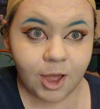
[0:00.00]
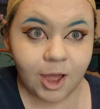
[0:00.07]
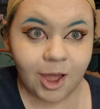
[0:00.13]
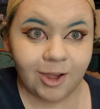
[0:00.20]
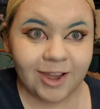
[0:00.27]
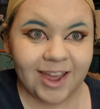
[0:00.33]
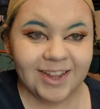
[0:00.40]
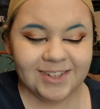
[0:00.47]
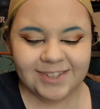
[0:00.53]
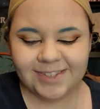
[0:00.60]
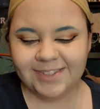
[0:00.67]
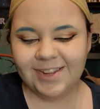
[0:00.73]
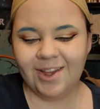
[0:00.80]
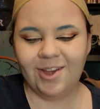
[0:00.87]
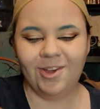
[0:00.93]
Alright,
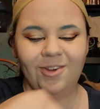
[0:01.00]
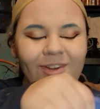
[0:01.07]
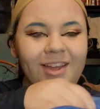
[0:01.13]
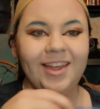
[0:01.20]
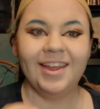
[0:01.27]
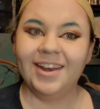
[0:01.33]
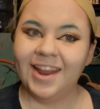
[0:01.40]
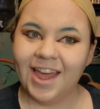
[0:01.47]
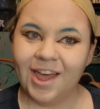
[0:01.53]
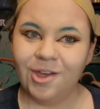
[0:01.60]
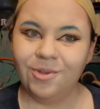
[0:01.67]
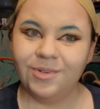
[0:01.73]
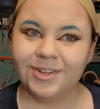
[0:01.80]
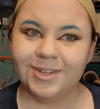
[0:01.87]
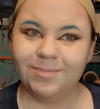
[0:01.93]
so
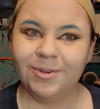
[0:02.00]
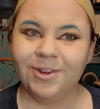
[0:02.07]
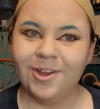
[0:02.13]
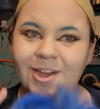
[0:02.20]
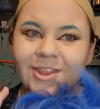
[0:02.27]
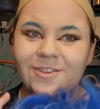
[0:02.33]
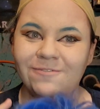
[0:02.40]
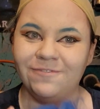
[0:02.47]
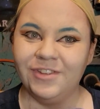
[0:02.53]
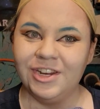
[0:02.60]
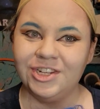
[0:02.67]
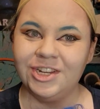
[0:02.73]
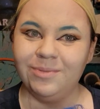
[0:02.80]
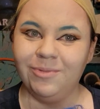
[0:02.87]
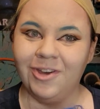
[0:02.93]
now to put on the
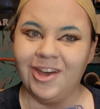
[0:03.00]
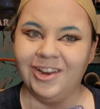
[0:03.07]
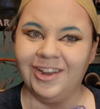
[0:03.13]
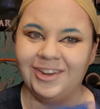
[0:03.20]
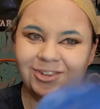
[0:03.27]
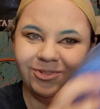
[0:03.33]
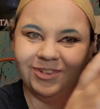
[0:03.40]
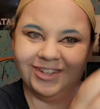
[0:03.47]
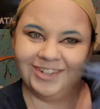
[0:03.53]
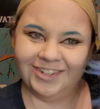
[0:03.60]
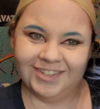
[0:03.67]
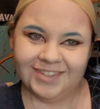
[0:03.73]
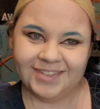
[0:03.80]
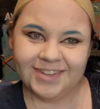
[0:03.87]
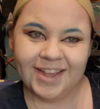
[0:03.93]
finishing product, which
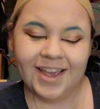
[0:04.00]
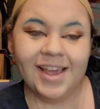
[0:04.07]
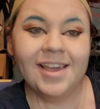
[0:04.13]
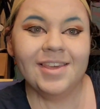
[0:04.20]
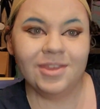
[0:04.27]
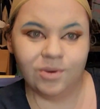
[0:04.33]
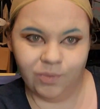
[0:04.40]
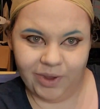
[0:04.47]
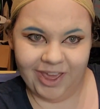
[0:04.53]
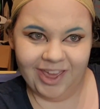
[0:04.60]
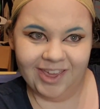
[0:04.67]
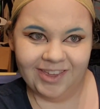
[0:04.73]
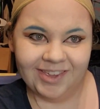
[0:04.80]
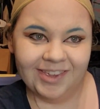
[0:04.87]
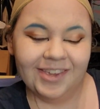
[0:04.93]
is the
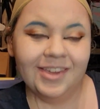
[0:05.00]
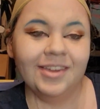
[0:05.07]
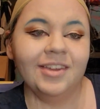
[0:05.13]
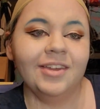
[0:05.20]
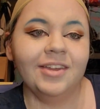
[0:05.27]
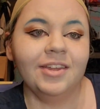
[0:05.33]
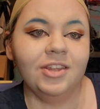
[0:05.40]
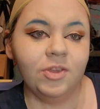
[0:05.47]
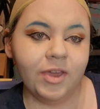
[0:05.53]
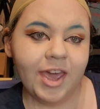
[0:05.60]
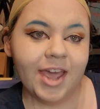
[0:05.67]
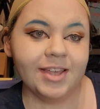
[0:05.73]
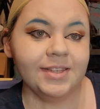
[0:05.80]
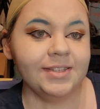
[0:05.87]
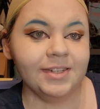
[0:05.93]
wig. You
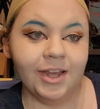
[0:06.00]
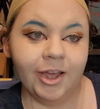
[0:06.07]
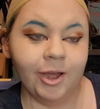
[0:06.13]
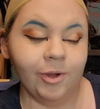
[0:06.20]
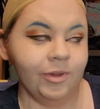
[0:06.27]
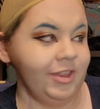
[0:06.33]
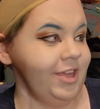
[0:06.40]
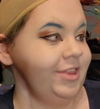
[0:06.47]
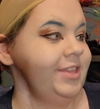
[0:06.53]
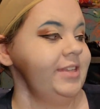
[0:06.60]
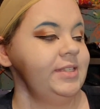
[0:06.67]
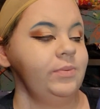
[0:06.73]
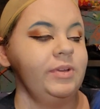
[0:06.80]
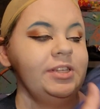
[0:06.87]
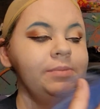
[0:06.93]
guys know that
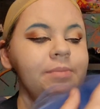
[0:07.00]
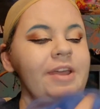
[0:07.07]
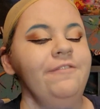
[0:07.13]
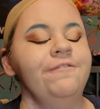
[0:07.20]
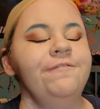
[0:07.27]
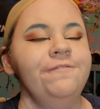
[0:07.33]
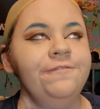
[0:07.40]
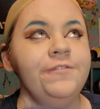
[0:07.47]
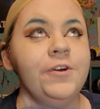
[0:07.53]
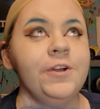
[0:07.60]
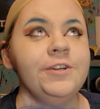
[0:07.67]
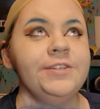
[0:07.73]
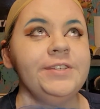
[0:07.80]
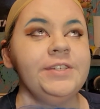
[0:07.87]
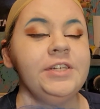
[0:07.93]
this was my
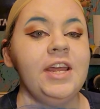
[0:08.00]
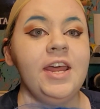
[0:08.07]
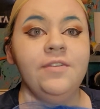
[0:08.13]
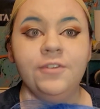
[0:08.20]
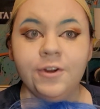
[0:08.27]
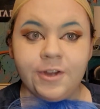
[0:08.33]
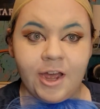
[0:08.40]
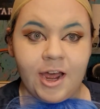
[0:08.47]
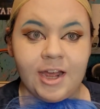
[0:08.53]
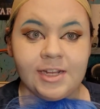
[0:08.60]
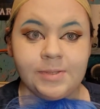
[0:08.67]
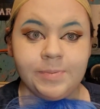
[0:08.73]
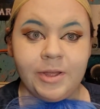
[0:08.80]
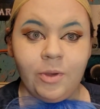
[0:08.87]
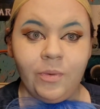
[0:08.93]
first ever
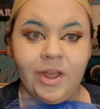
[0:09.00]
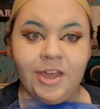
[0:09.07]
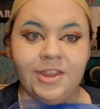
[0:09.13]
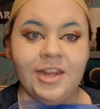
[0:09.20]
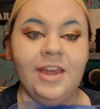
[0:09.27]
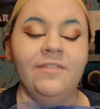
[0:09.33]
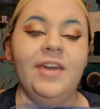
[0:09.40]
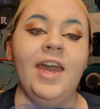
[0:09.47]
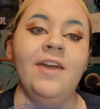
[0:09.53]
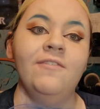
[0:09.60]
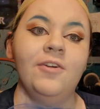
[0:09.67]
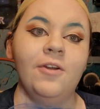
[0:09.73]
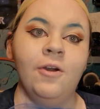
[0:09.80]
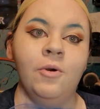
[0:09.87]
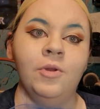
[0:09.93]
cosplay wig that I've
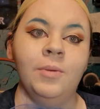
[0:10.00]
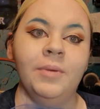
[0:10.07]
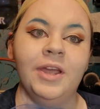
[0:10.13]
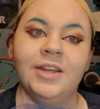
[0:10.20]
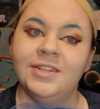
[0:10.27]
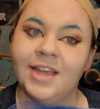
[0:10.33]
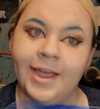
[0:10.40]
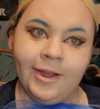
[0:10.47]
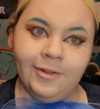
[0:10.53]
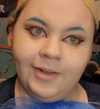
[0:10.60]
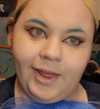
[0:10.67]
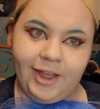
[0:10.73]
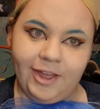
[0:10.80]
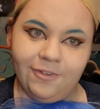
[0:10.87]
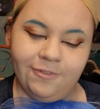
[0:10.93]
ever owned in my entire
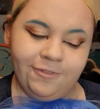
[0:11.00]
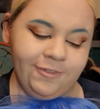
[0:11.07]
life.